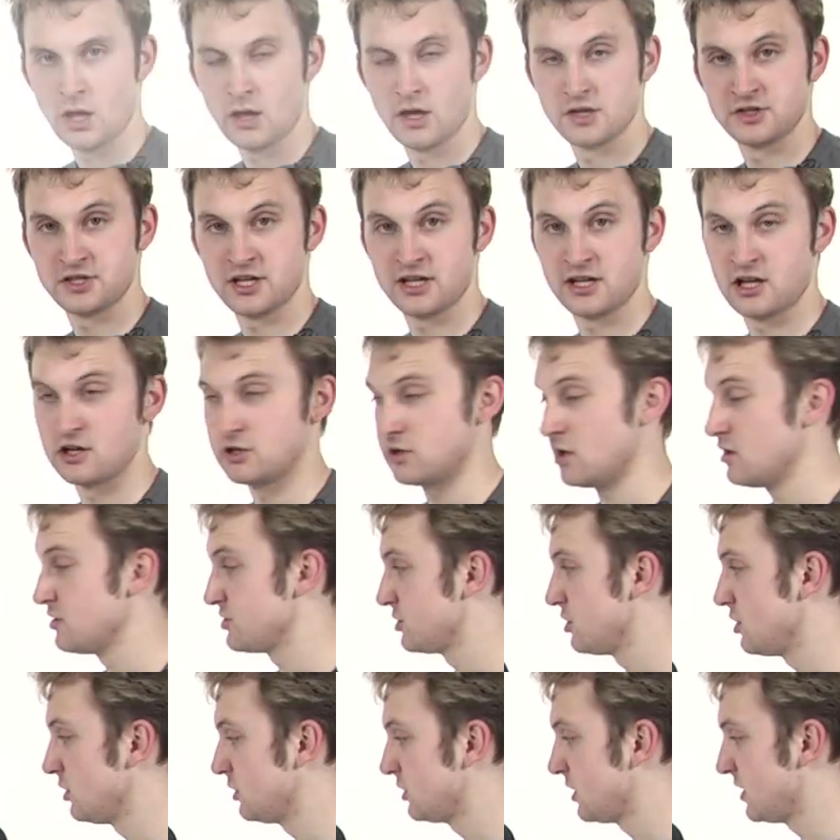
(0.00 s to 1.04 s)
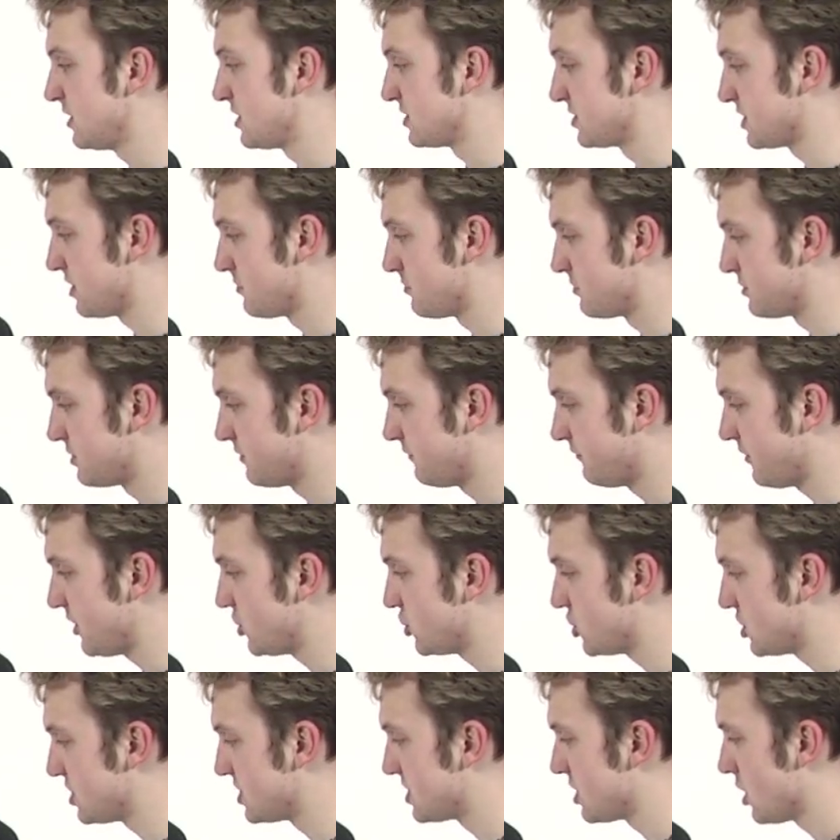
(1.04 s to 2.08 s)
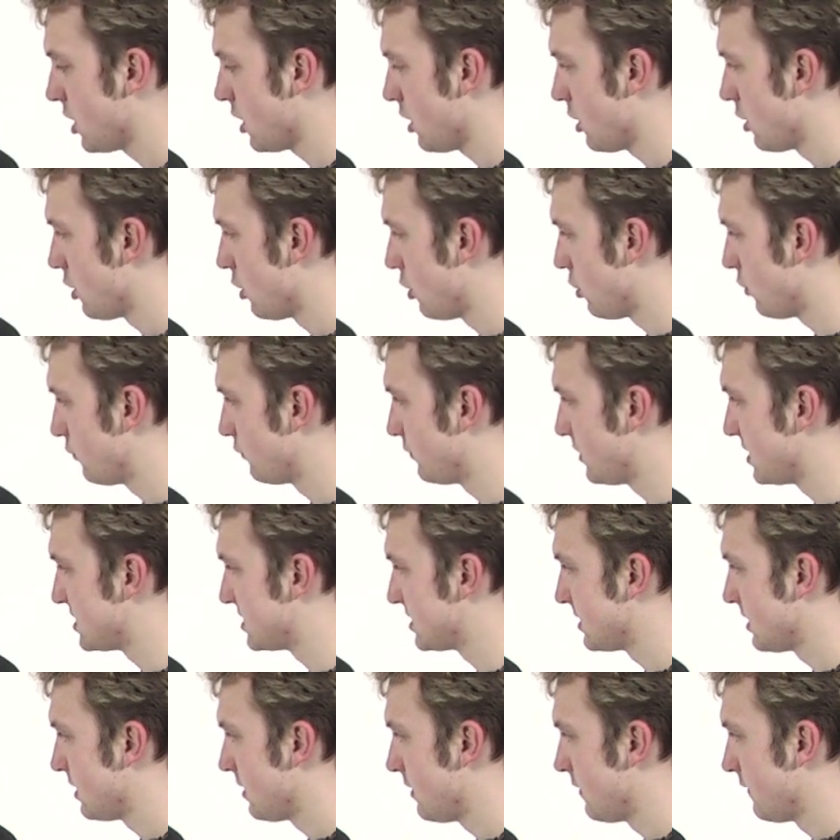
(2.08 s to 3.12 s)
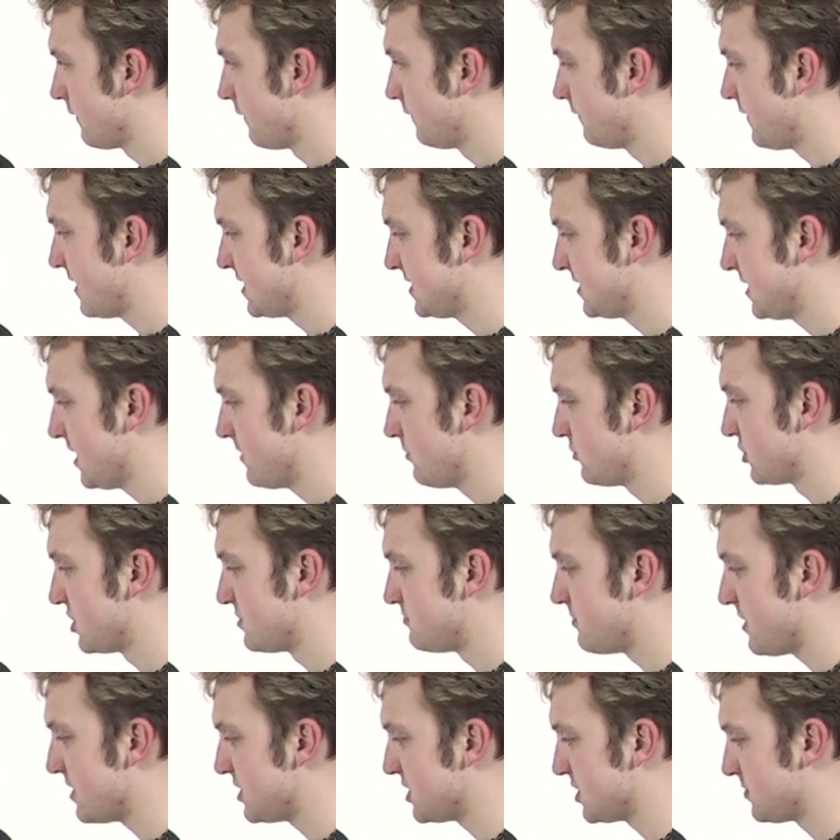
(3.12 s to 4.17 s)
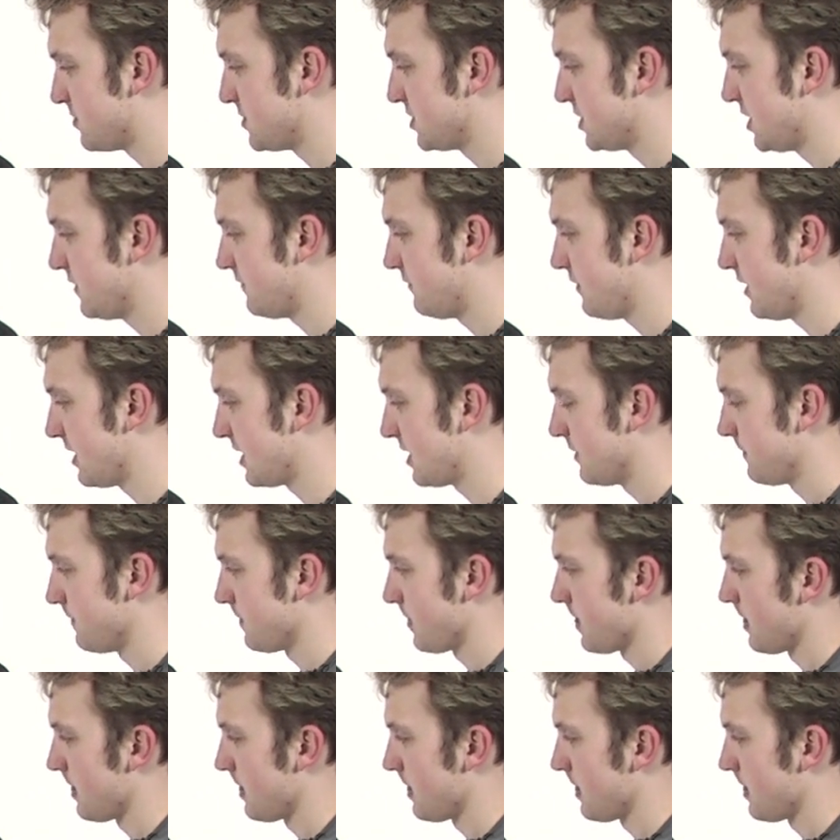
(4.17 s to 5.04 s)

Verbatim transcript: Let's take a closer look at some of the features on this vest then, which is men's specific.